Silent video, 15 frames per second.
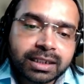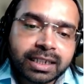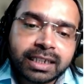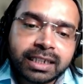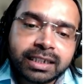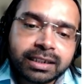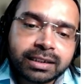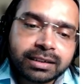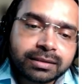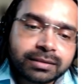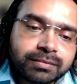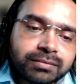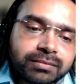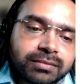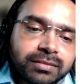Then
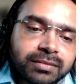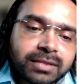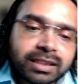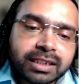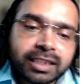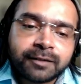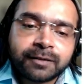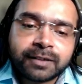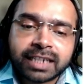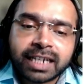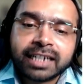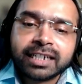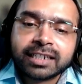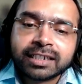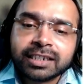if a
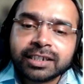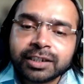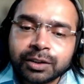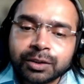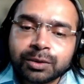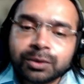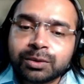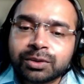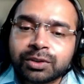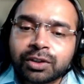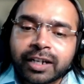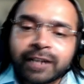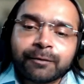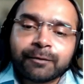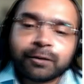site doesn't use
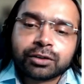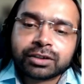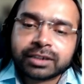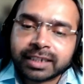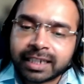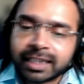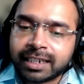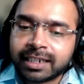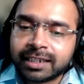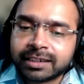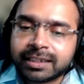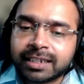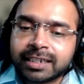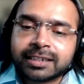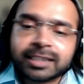or enforce
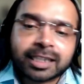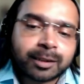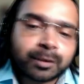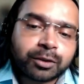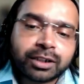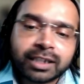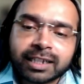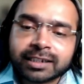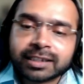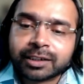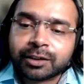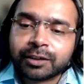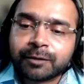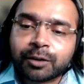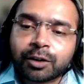TLS, that is transport layer
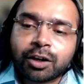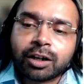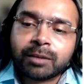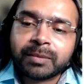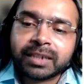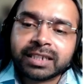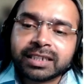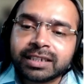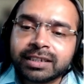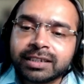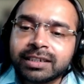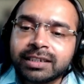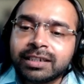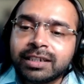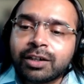security for all pages,
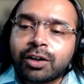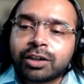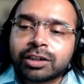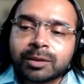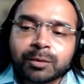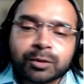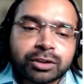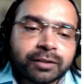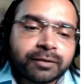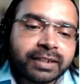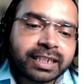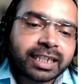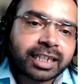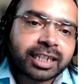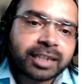or supports a
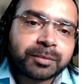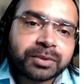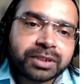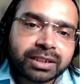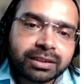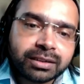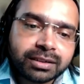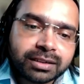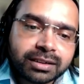weak encryption,